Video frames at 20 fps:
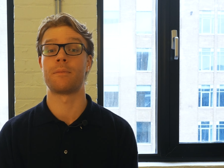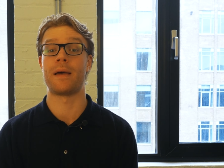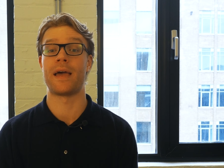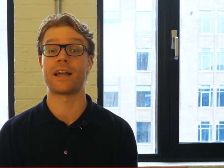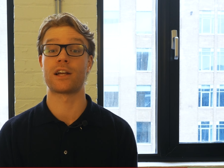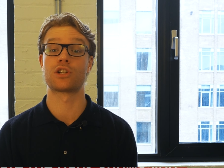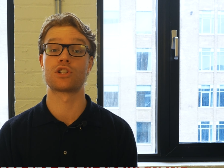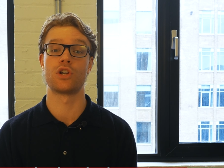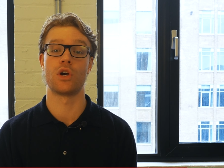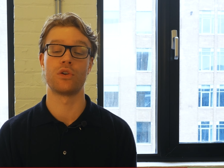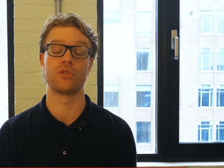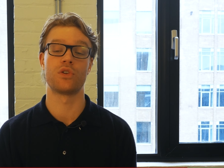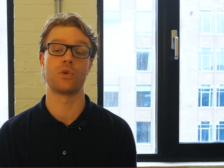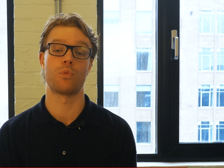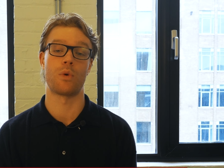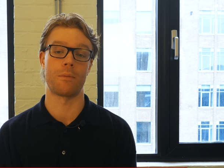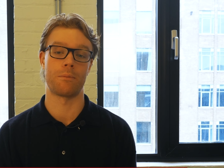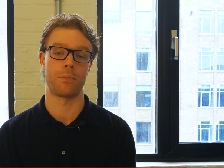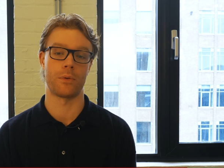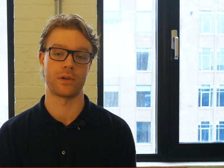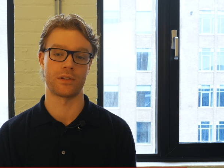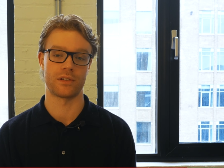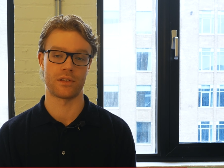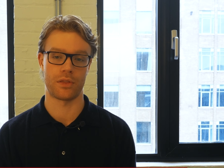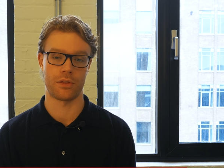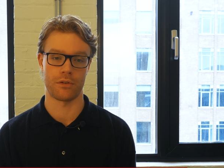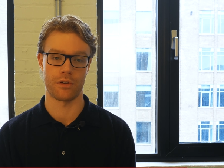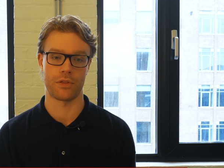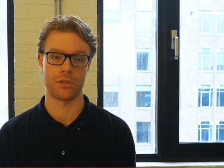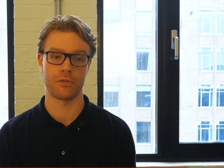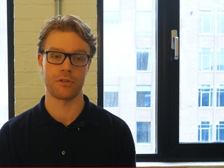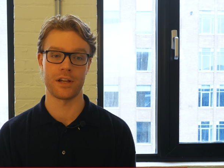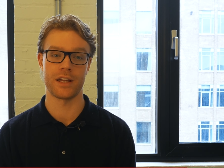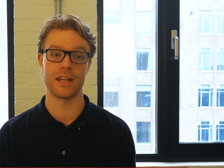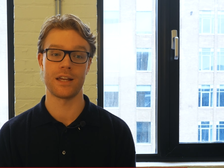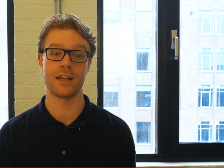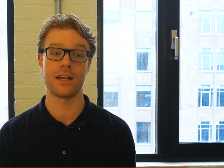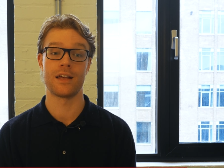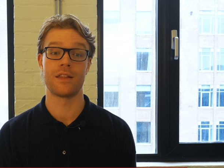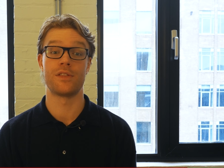bank shows you
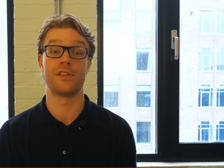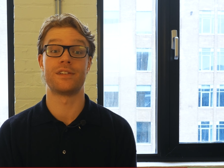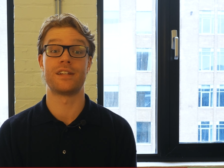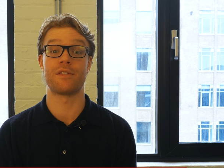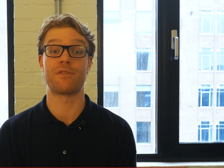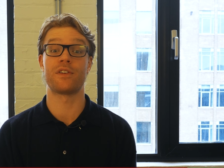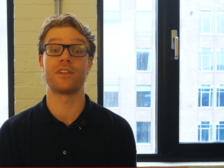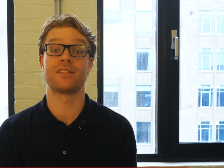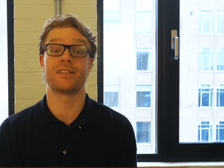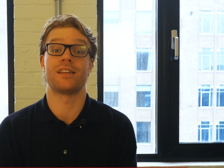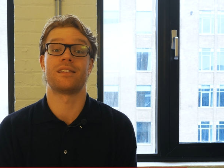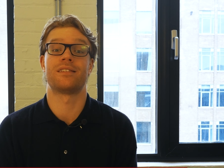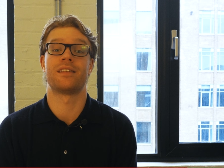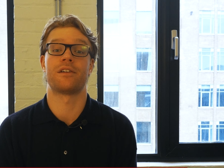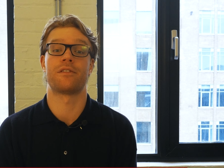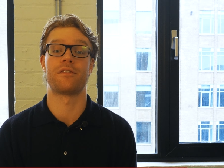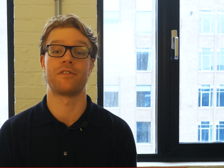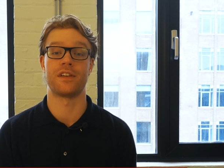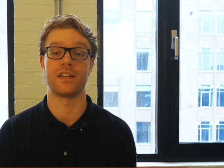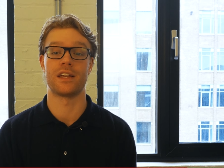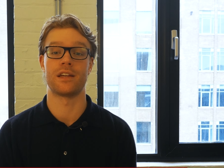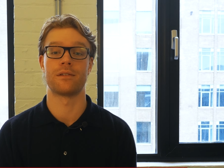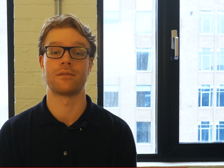1.33, the difference is their fee.